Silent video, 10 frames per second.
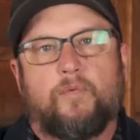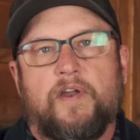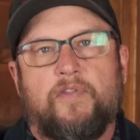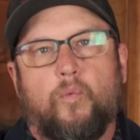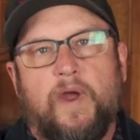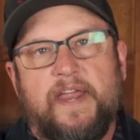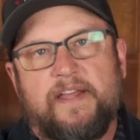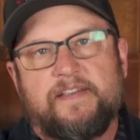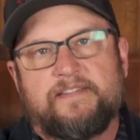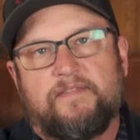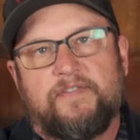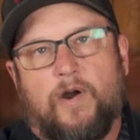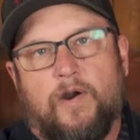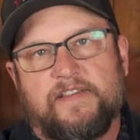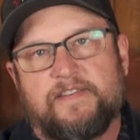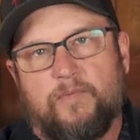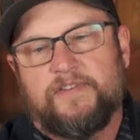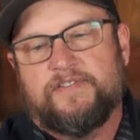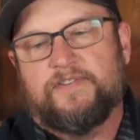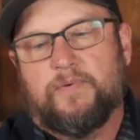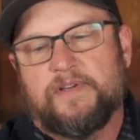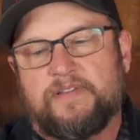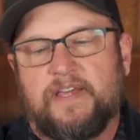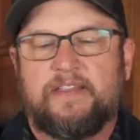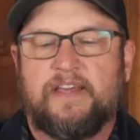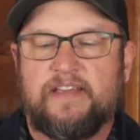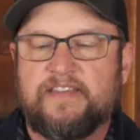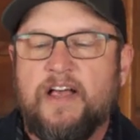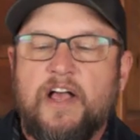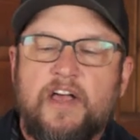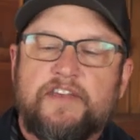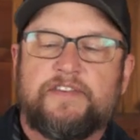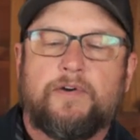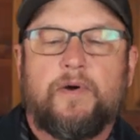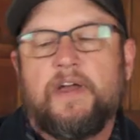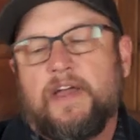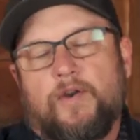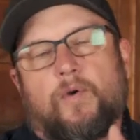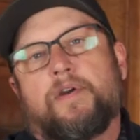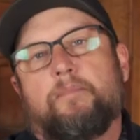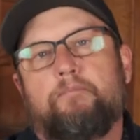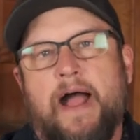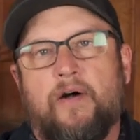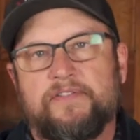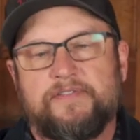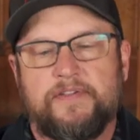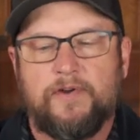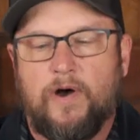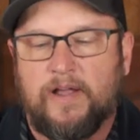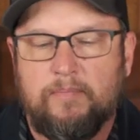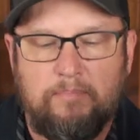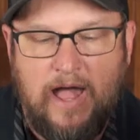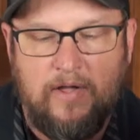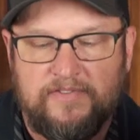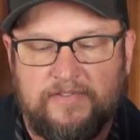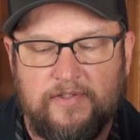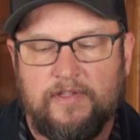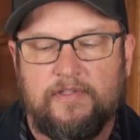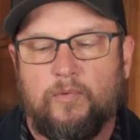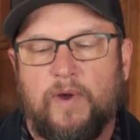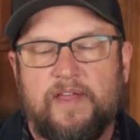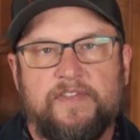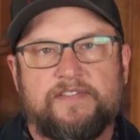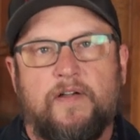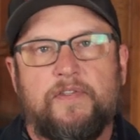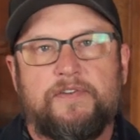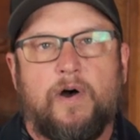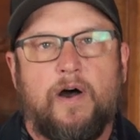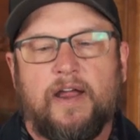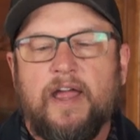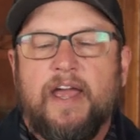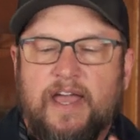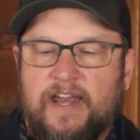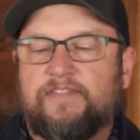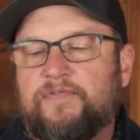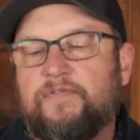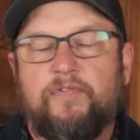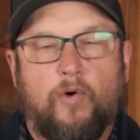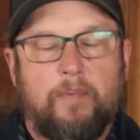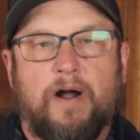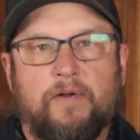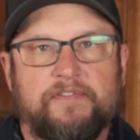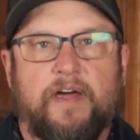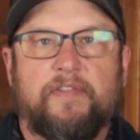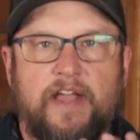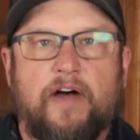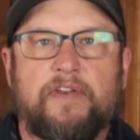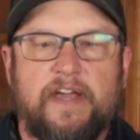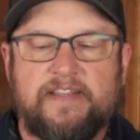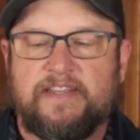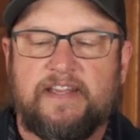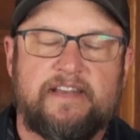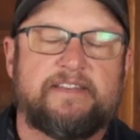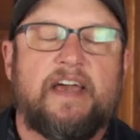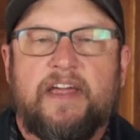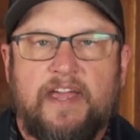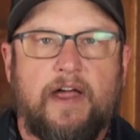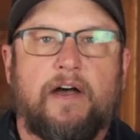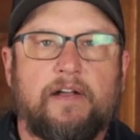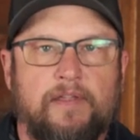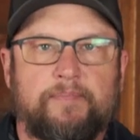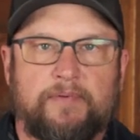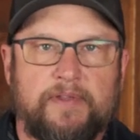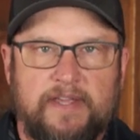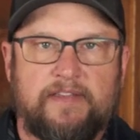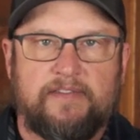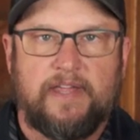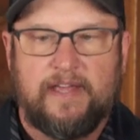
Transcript: to where the weight is of the harness. It wants to twist like this. So in order to balance the dog and balance the, the weight that's on the dog, it has four buckles on it. The other nice thing is it unclips really easy